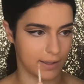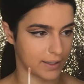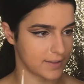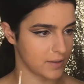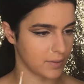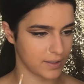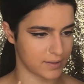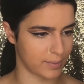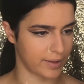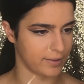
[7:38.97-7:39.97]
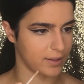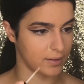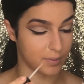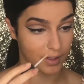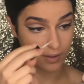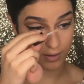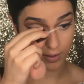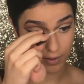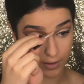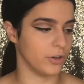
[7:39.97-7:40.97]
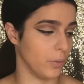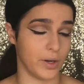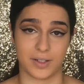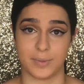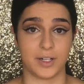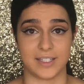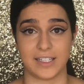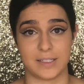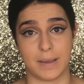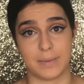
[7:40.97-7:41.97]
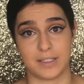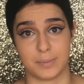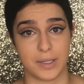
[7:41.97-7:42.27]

Like, can someone explain that to me? Oh no, we gotta set this baby into